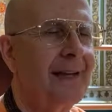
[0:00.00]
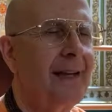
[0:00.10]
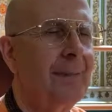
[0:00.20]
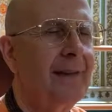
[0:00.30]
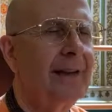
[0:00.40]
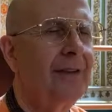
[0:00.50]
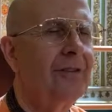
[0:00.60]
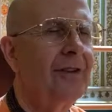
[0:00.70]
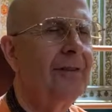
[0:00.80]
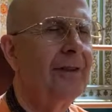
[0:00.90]
because
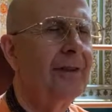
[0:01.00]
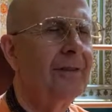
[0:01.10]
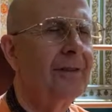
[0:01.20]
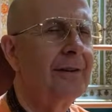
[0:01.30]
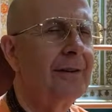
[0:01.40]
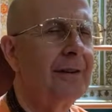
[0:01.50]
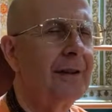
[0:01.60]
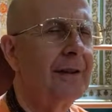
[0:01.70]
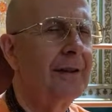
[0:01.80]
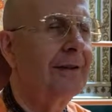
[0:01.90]
he felt
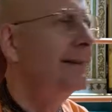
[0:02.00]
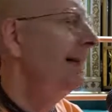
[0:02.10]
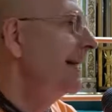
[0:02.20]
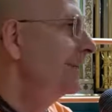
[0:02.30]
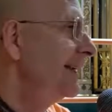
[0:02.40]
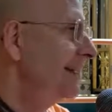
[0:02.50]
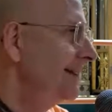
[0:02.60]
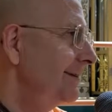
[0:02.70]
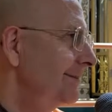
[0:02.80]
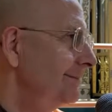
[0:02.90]

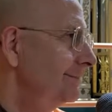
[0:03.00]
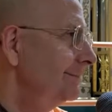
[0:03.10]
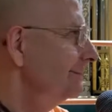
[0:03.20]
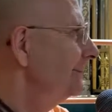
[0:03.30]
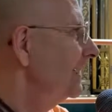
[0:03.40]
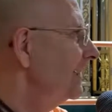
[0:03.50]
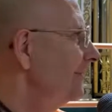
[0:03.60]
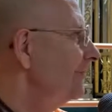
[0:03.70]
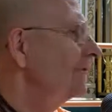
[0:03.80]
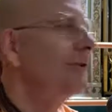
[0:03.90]
contaminated by
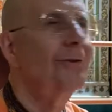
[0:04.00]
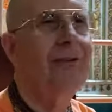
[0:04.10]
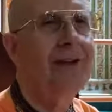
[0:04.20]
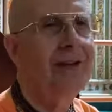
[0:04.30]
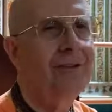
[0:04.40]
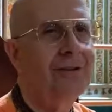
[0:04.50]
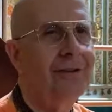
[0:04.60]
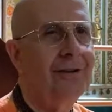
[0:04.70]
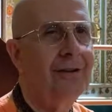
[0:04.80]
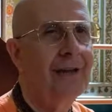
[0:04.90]
his
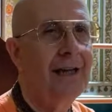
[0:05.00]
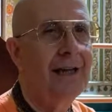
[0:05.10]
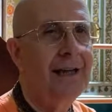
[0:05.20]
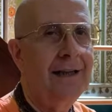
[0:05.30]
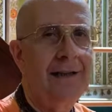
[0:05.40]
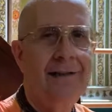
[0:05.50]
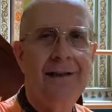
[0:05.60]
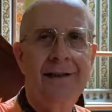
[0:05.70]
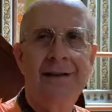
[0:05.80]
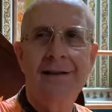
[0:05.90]
association in
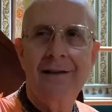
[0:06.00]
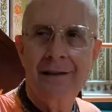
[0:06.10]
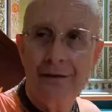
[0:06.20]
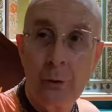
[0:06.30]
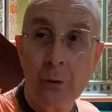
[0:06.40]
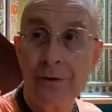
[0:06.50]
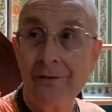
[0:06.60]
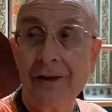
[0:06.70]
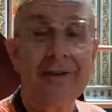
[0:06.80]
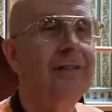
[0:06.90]
the court
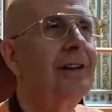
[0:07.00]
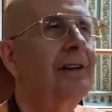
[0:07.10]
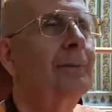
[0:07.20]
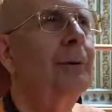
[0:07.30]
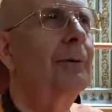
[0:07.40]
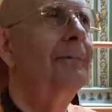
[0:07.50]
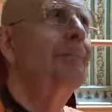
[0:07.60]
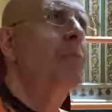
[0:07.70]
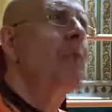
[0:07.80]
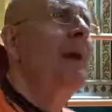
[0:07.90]
of Hastinapur
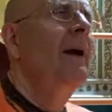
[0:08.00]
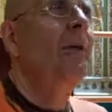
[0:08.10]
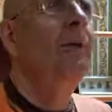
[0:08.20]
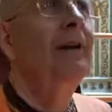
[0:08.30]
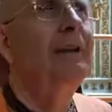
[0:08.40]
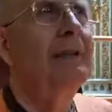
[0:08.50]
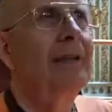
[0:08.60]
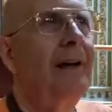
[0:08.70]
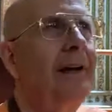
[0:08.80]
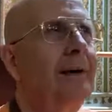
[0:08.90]
with
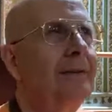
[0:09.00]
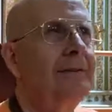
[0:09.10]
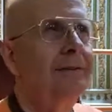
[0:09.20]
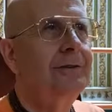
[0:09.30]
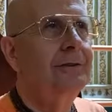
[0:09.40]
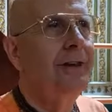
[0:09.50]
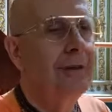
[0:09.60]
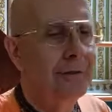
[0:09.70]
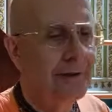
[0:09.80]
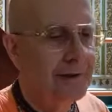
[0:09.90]

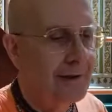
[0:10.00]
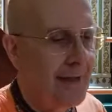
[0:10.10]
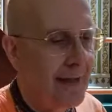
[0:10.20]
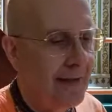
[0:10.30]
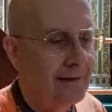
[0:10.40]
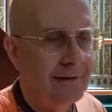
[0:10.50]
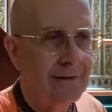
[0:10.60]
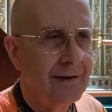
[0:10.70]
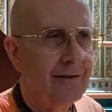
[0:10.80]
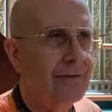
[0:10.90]
Duryodhana and
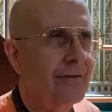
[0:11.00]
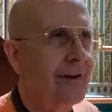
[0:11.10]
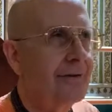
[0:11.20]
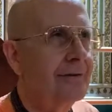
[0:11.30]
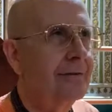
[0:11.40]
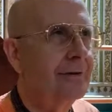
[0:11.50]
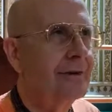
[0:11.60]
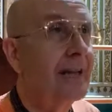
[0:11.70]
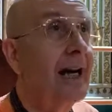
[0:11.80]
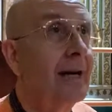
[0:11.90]
his father
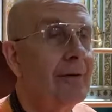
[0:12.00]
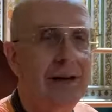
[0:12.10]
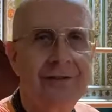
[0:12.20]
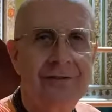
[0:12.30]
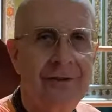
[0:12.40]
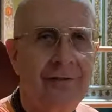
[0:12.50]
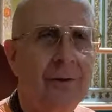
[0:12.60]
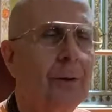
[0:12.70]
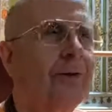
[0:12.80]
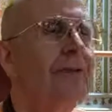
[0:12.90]
Dhritarashtra. Of
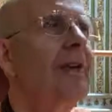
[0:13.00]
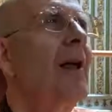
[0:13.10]
course,